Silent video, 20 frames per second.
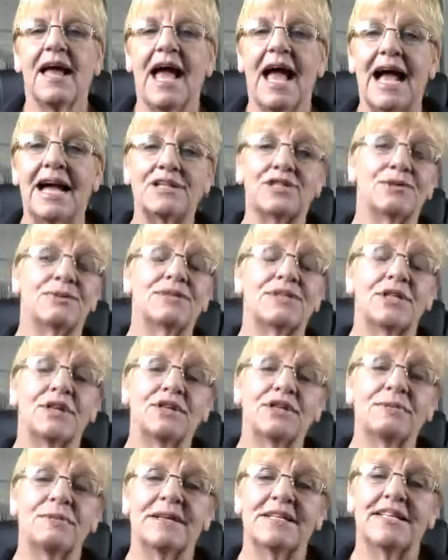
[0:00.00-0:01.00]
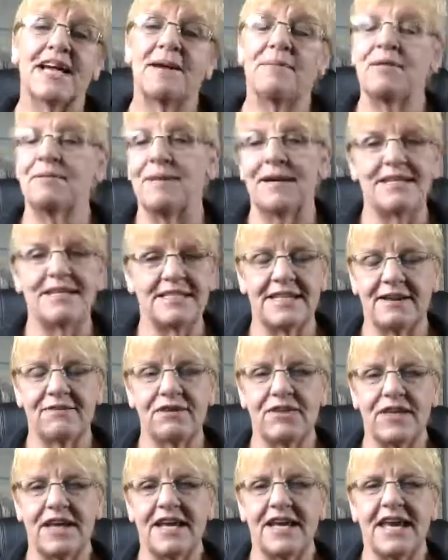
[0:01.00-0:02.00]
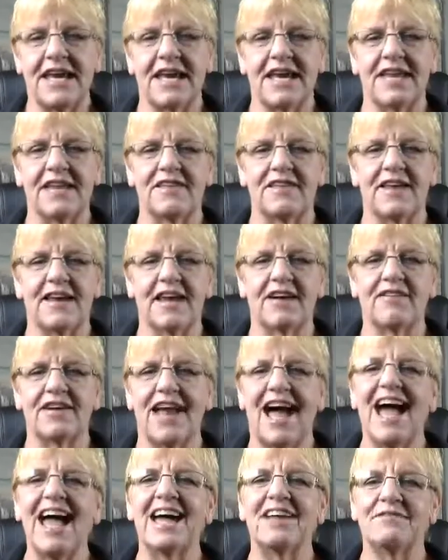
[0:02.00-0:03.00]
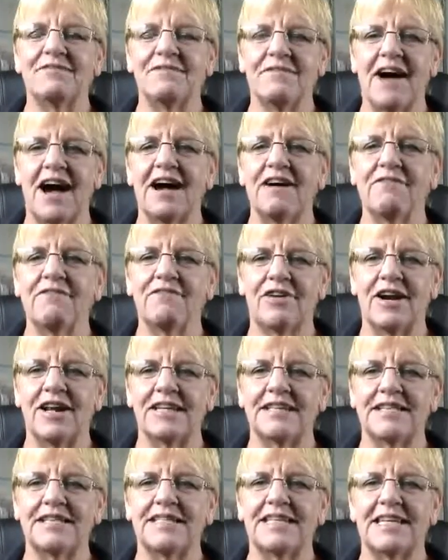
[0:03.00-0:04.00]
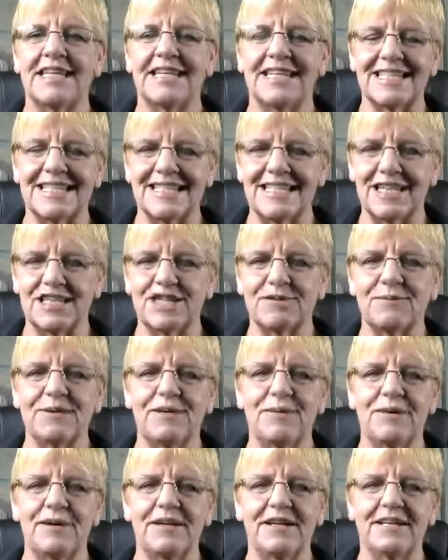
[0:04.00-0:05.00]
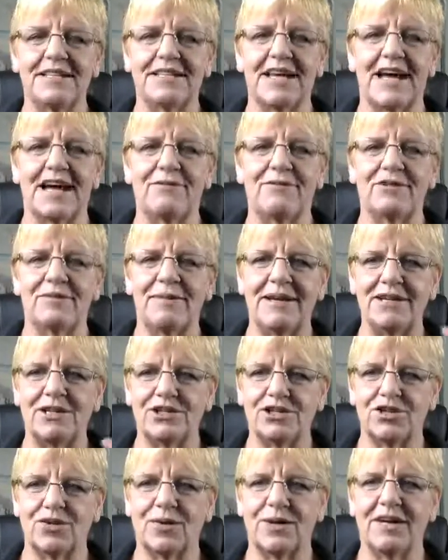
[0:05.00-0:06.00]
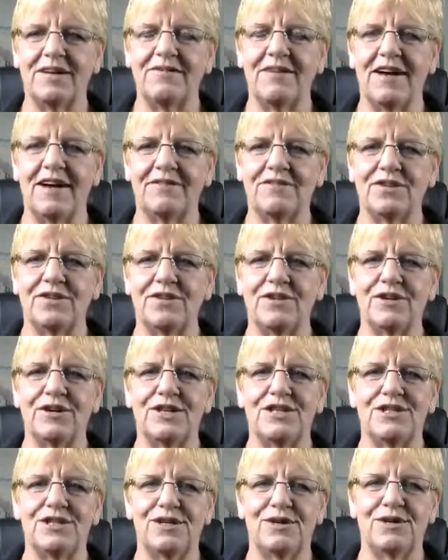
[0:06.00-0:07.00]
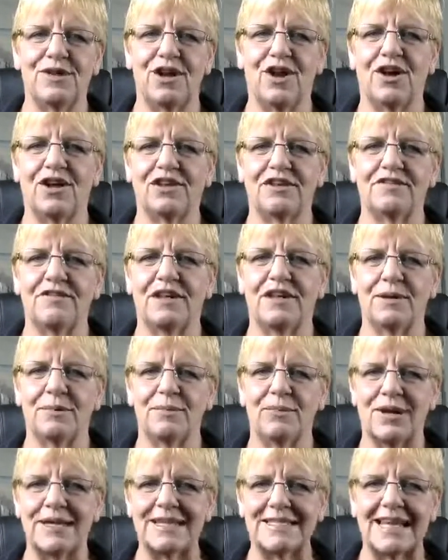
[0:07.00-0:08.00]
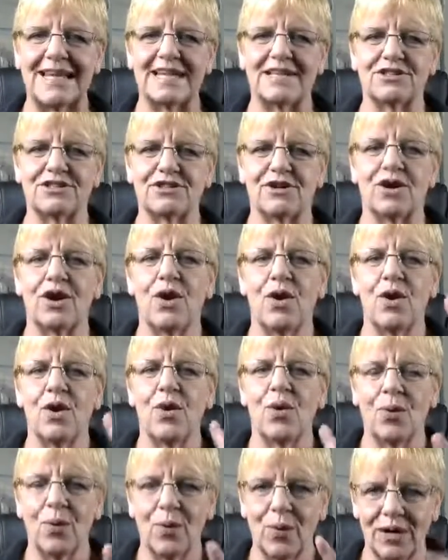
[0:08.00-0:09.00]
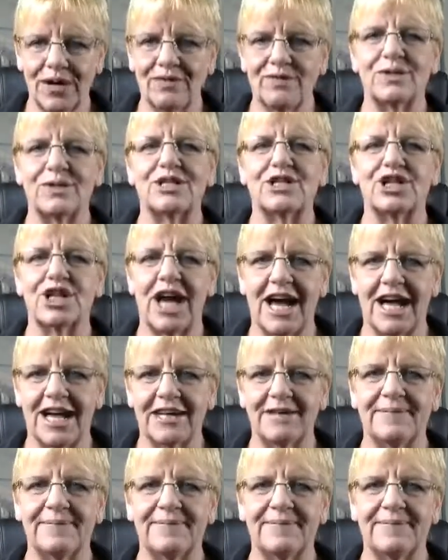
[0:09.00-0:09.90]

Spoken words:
As a result of my time on base, never thinking anything of it, I had 5 friends in a 6-month period of time from ages 25 to 32 that all developed breast cancer, one of which died.